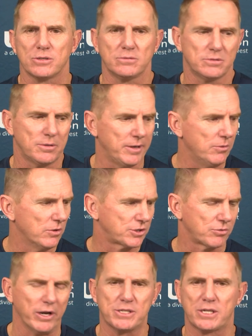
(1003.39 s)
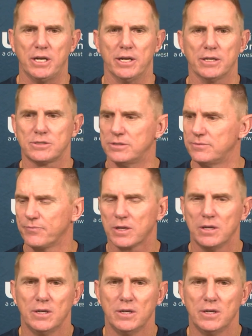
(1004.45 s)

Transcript: And I mean, he wants to raise kids and,